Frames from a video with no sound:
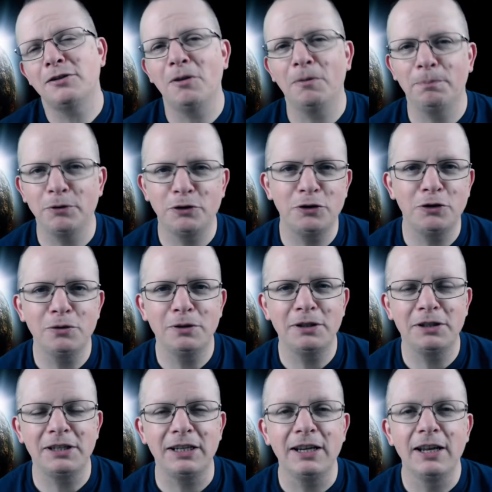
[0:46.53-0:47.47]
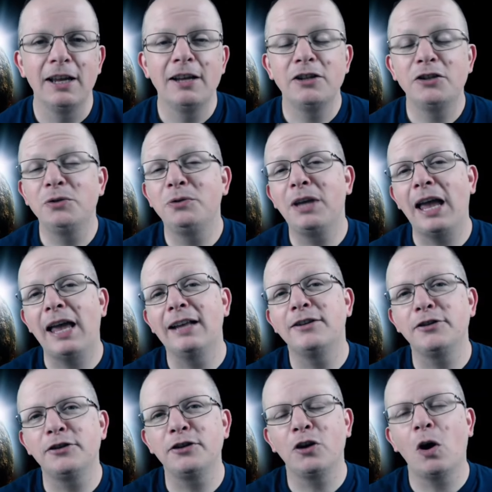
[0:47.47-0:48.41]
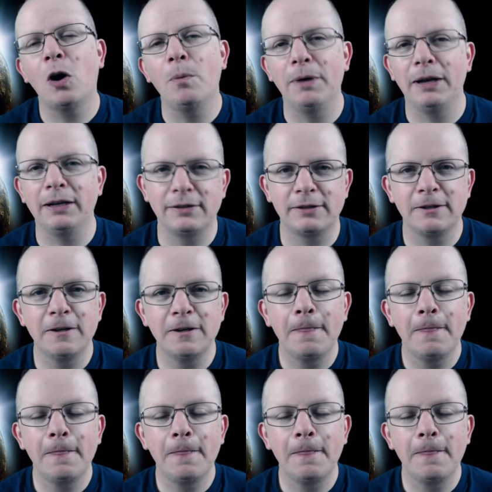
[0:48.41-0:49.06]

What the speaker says: opportunity to get into the comments.